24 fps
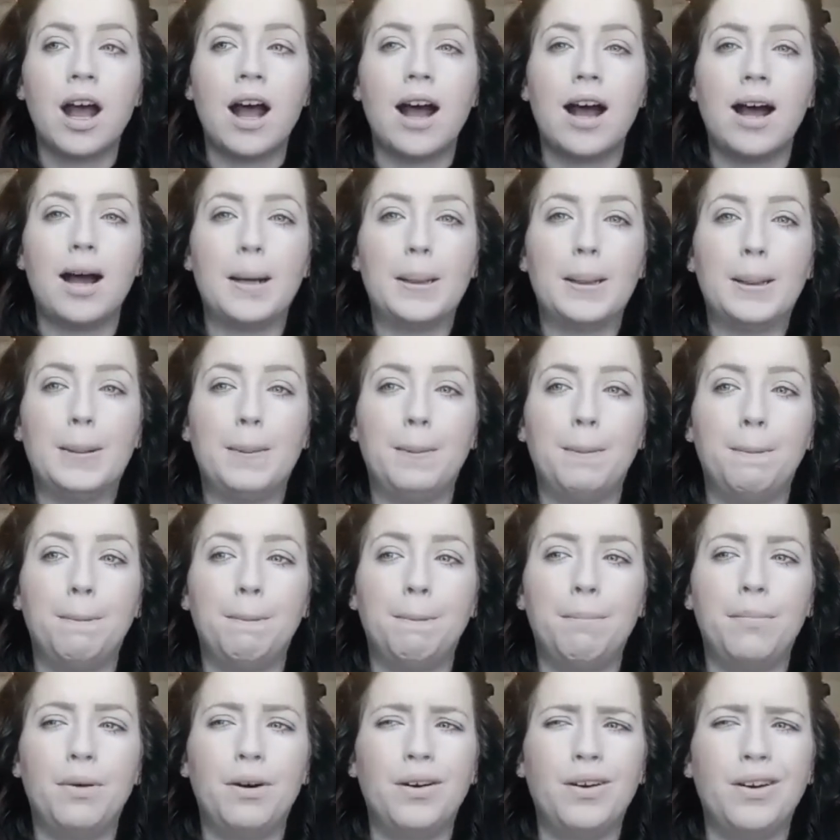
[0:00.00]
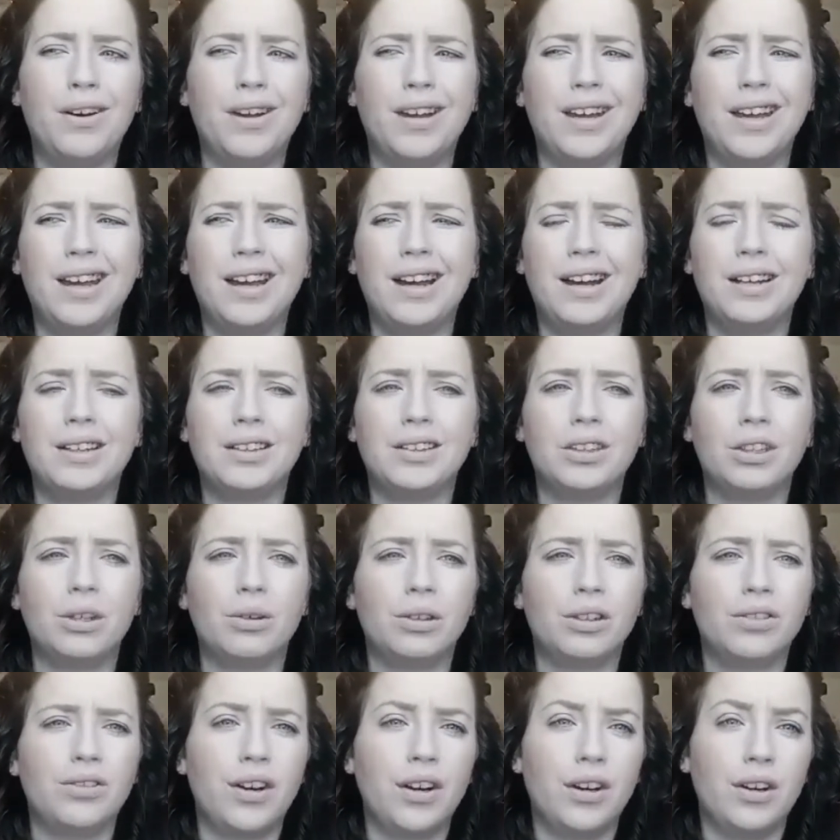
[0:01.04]
So
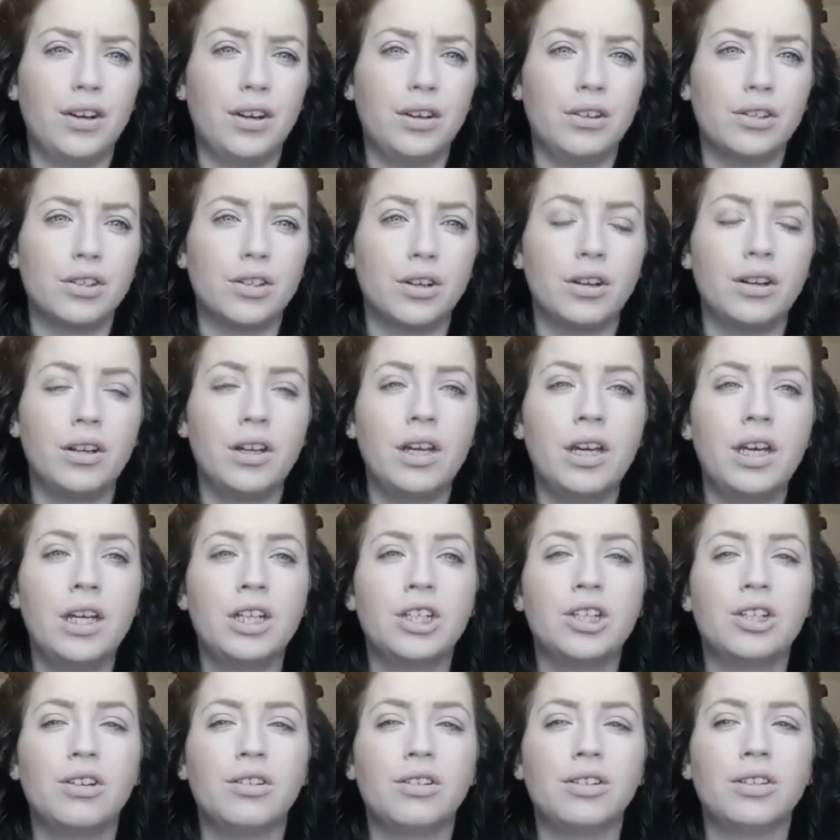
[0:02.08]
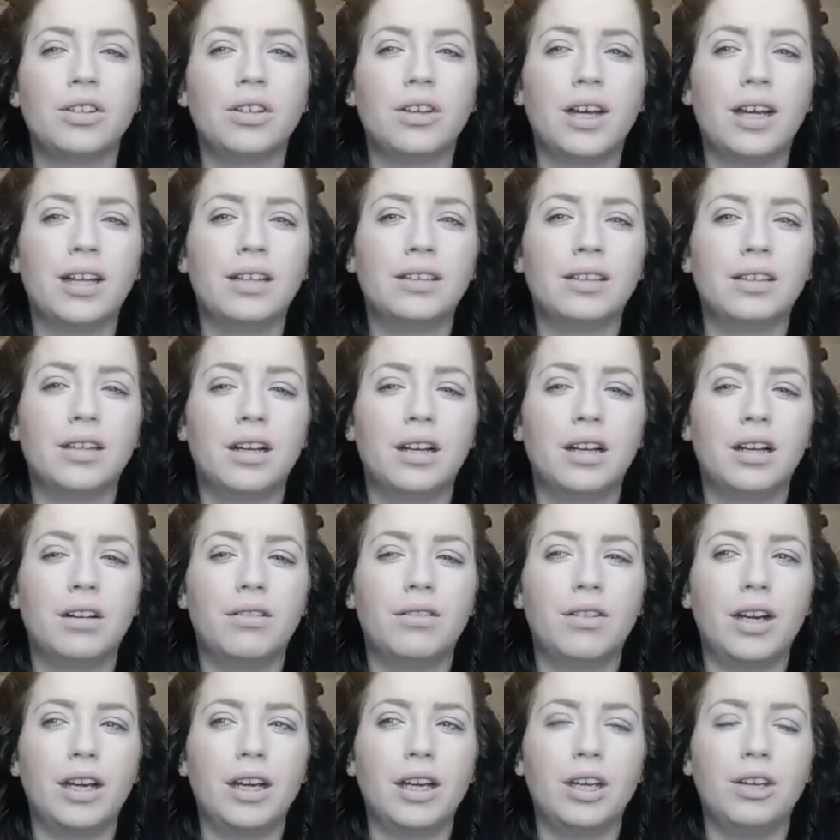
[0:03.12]
it's very unusual. She also gets a lot of
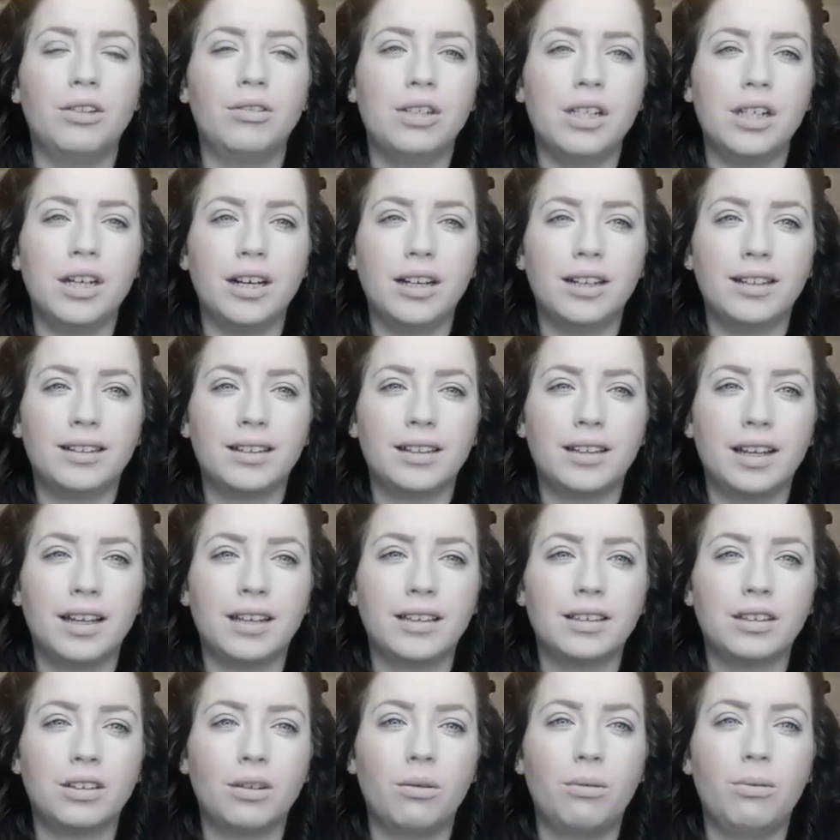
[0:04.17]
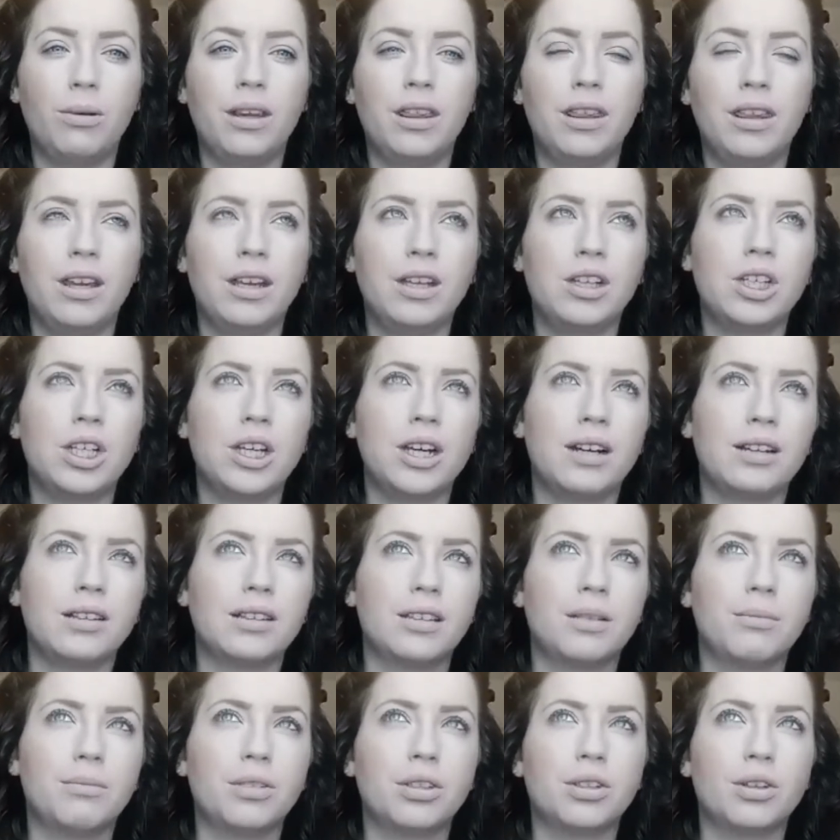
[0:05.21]
like UTIs and things. So we think she has
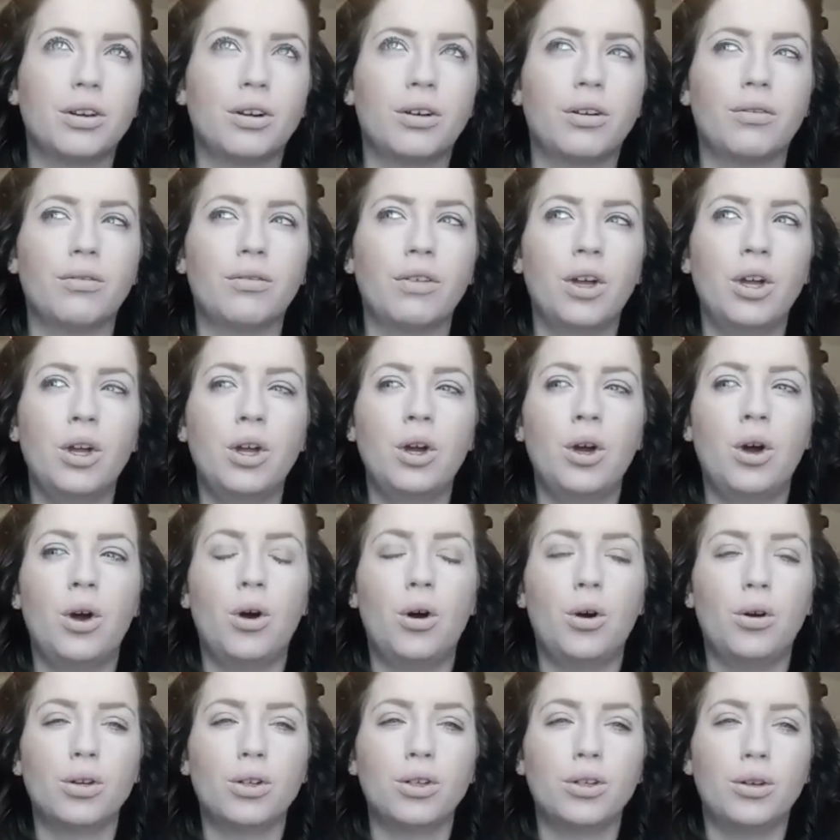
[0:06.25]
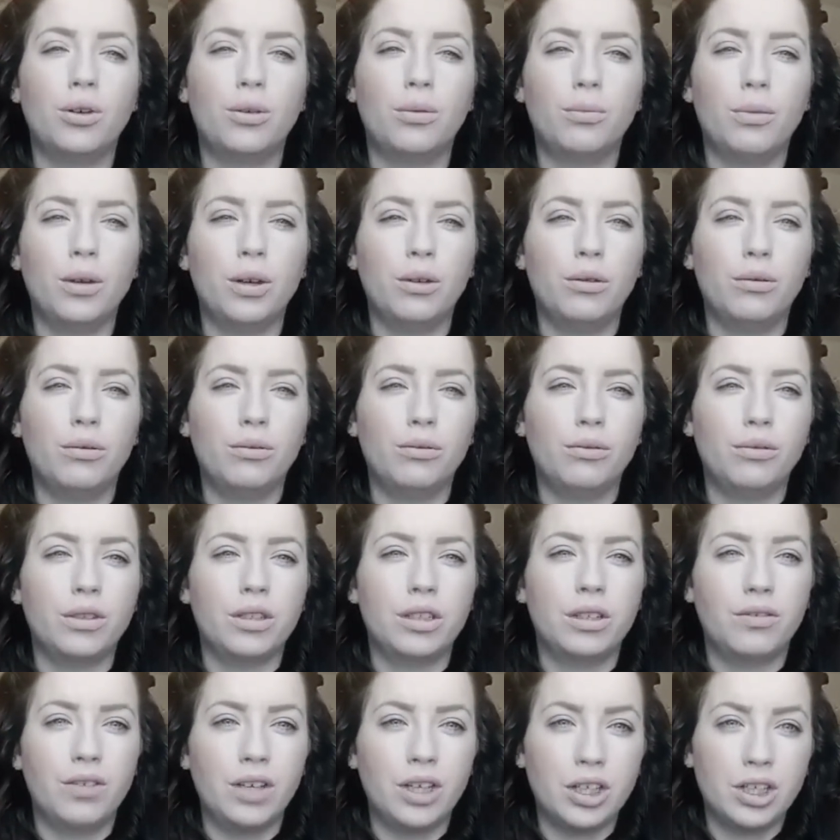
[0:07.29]
some sort of autoimmune
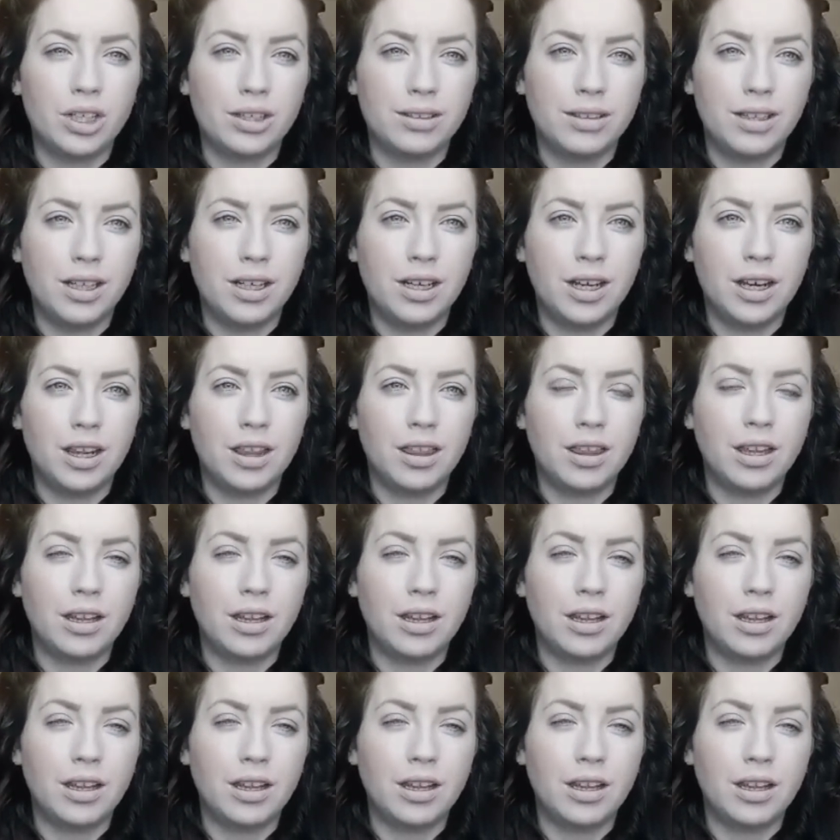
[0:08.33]
deficiency kind of